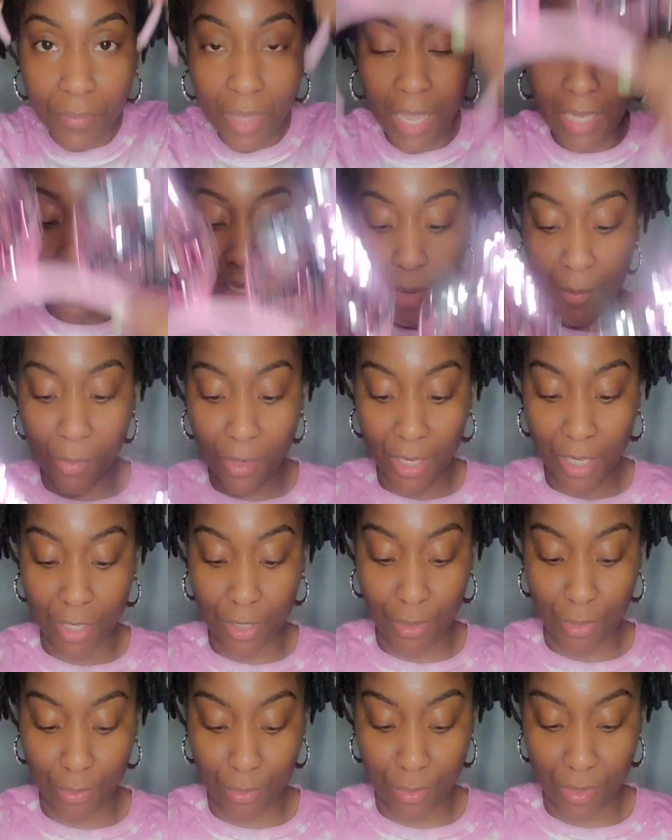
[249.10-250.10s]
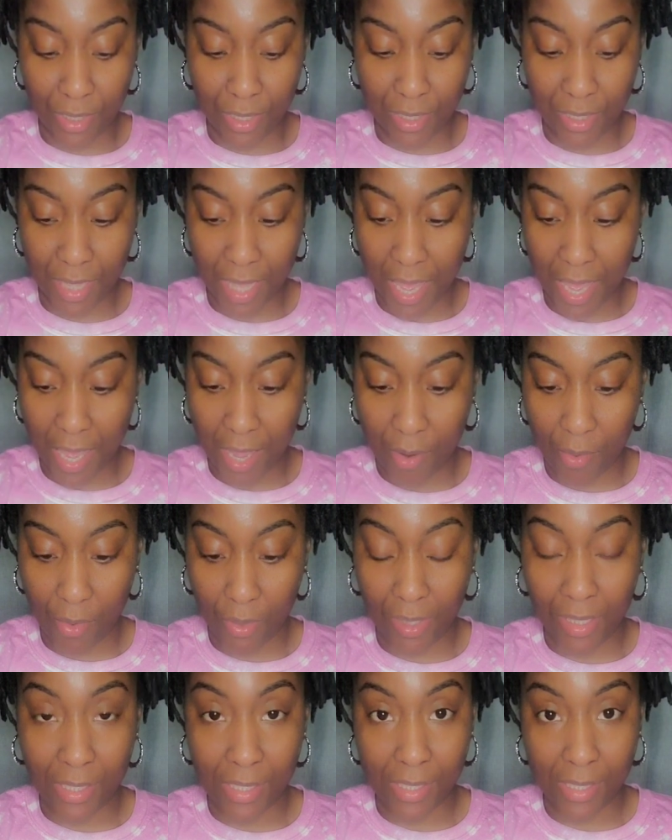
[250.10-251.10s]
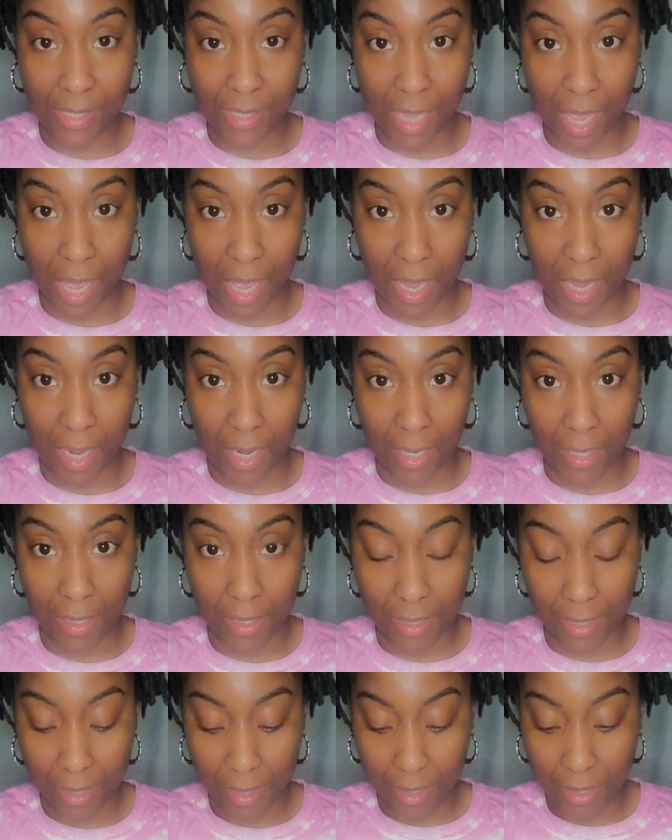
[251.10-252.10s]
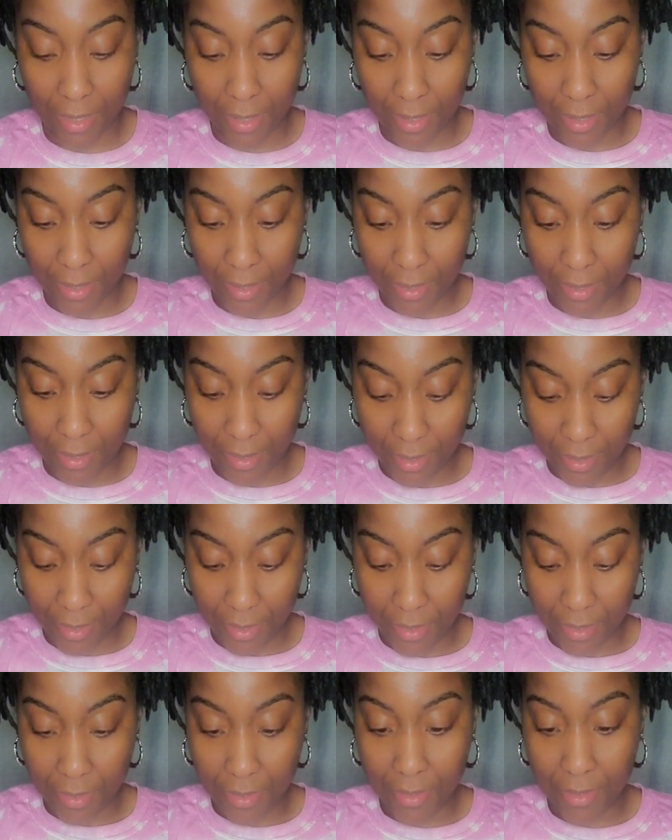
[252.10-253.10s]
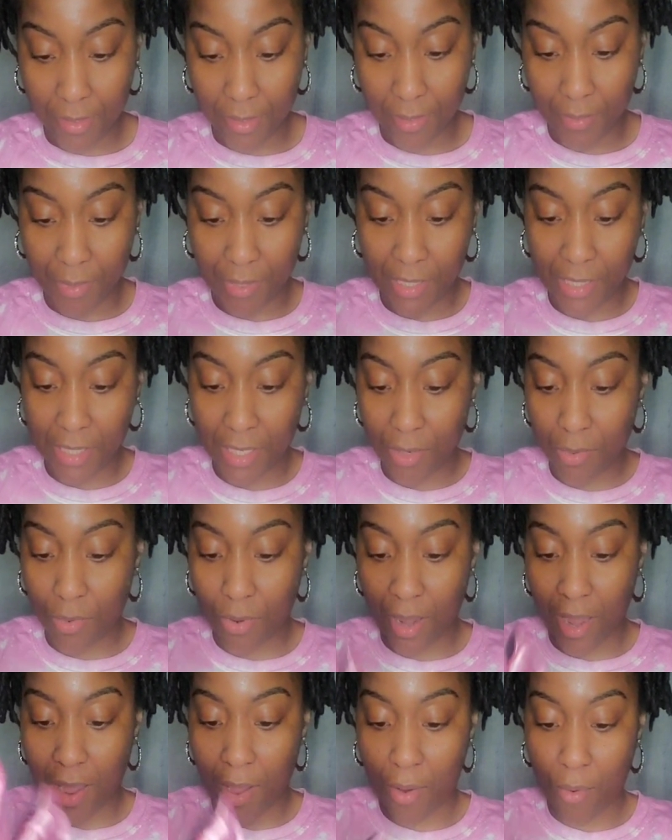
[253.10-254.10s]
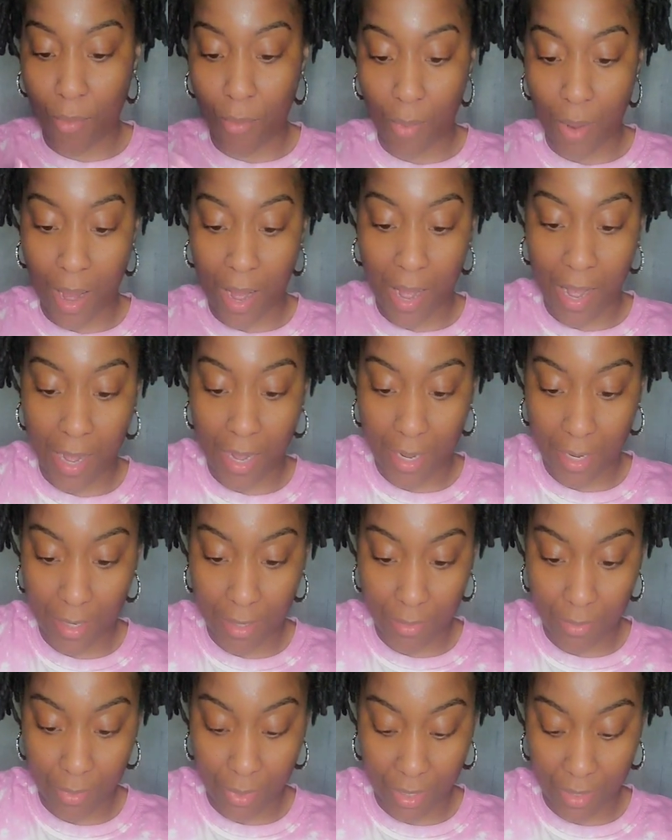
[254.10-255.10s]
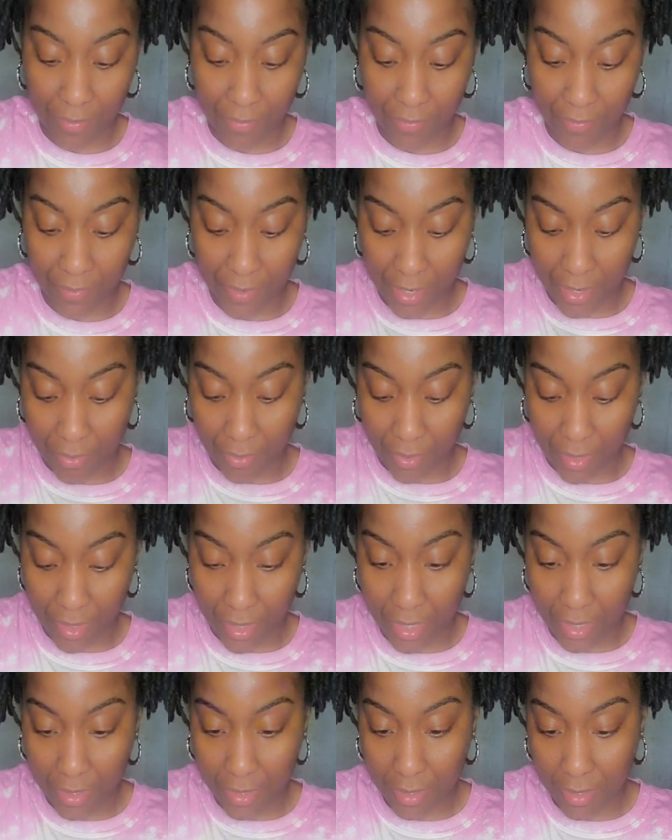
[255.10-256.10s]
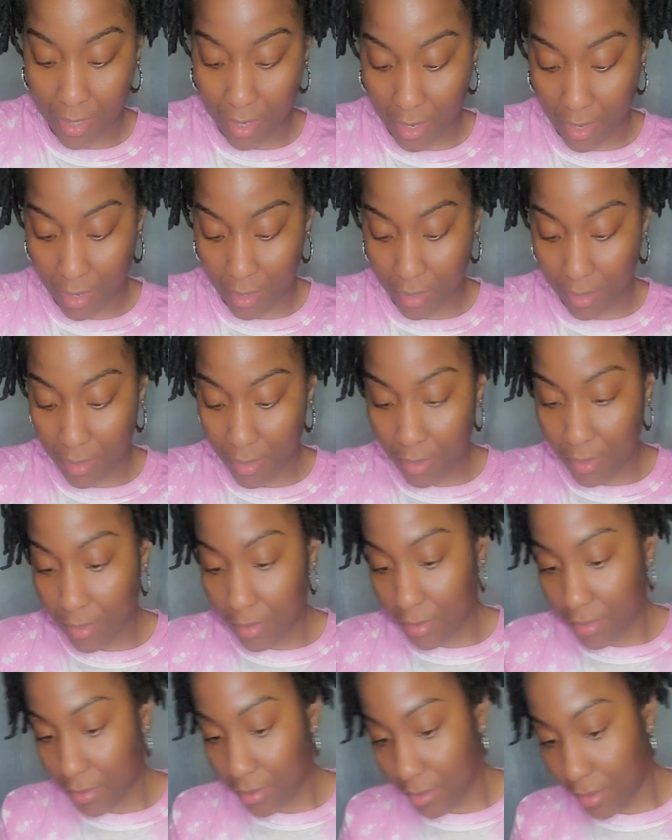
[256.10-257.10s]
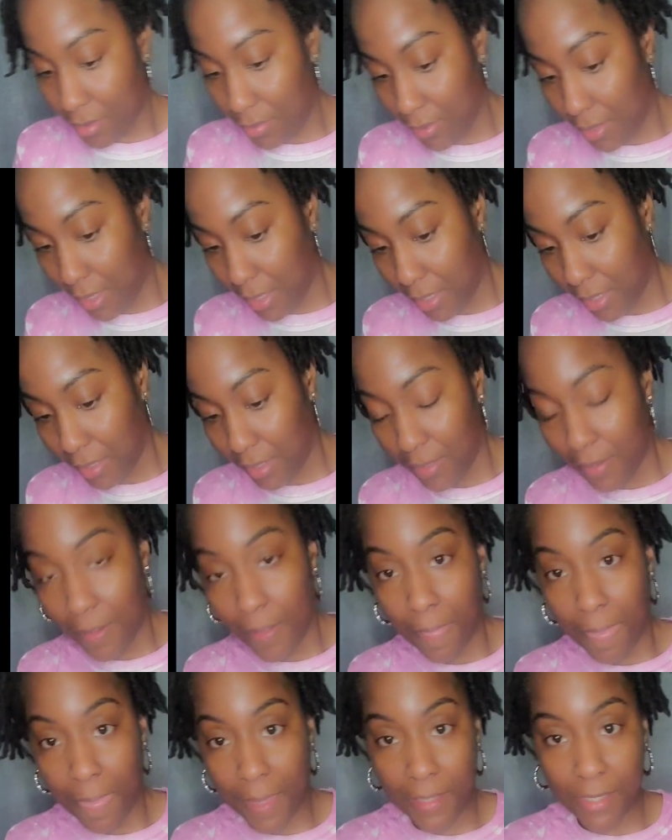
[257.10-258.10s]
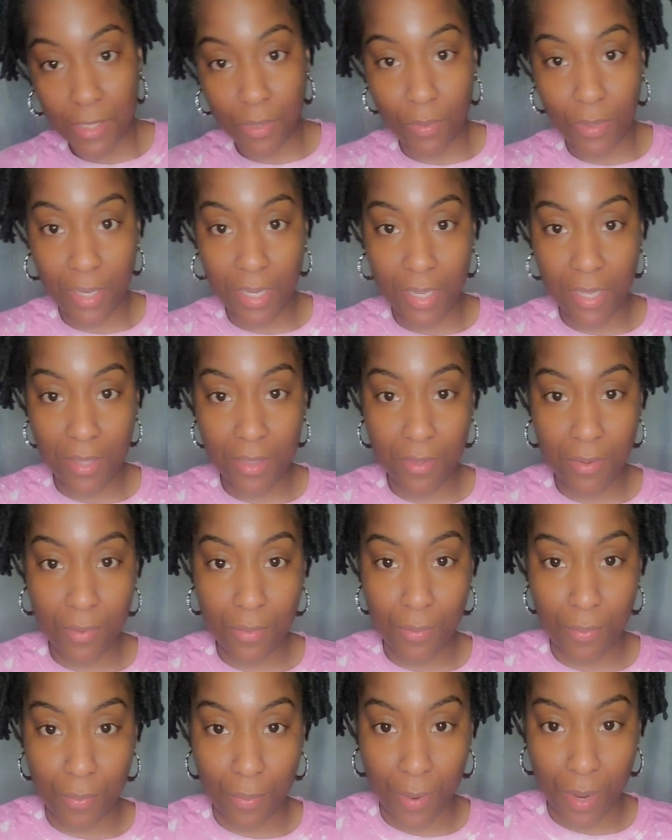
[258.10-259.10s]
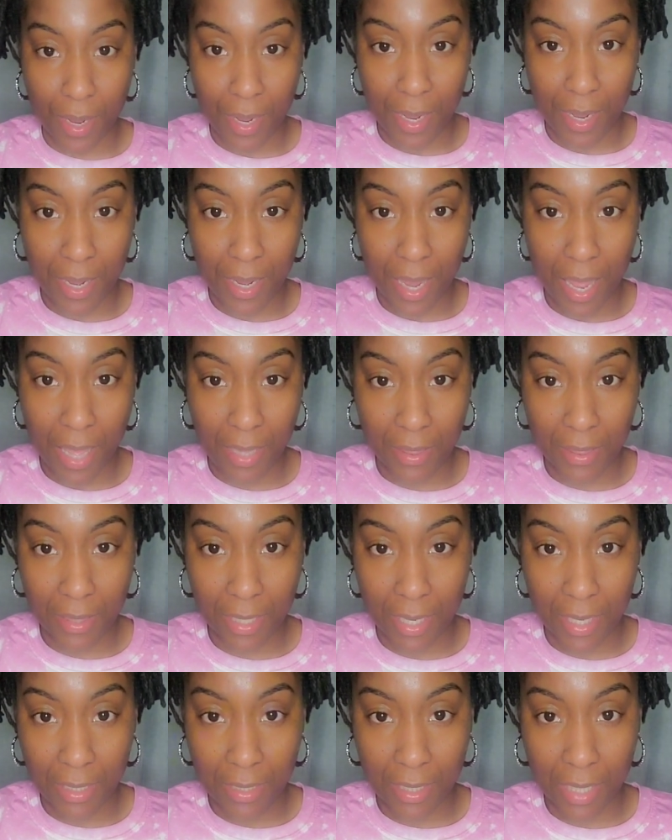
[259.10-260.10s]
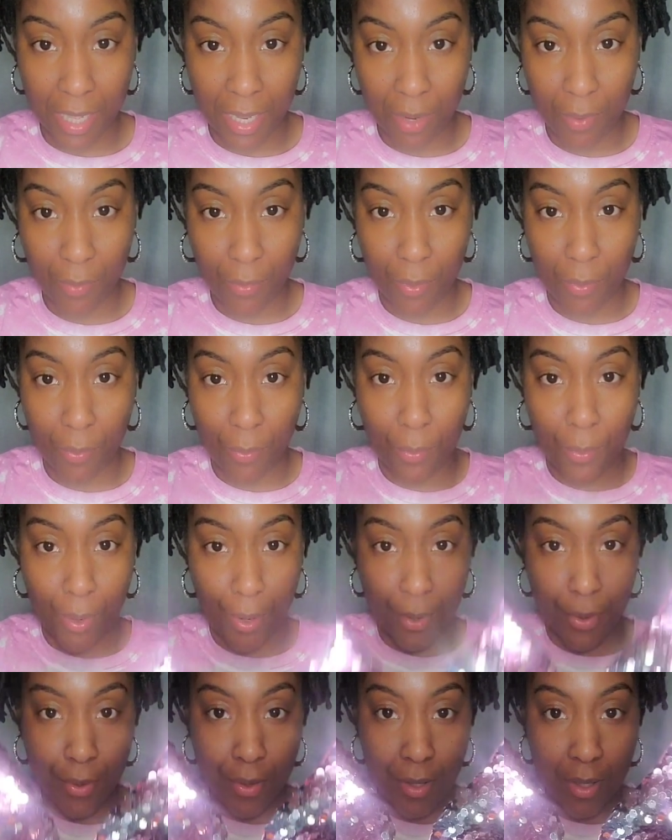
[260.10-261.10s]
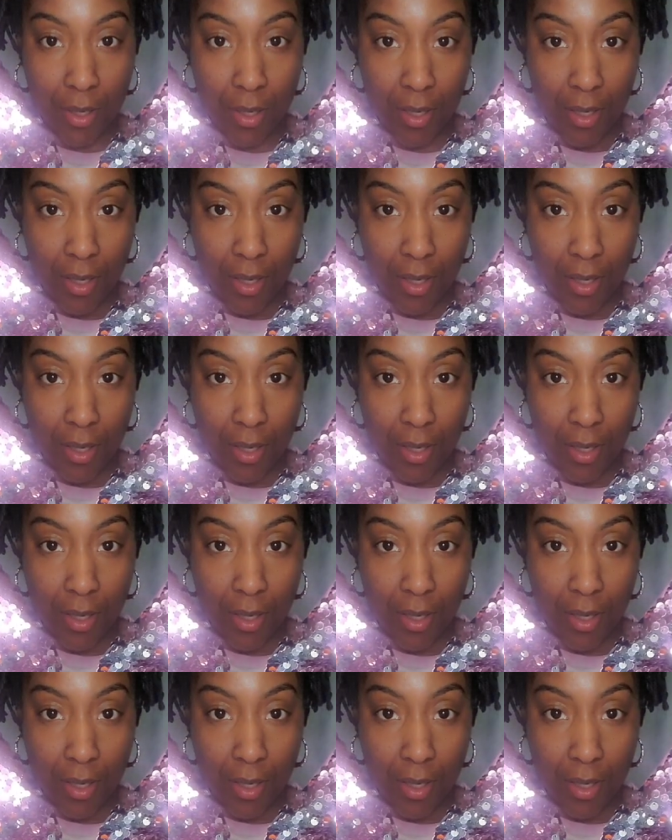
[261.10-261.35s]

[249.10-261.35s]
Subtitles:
I think I'm going to use that on the side. Let me see. Or how wide would it fit on this side? Okay. So either way, I think that it will work.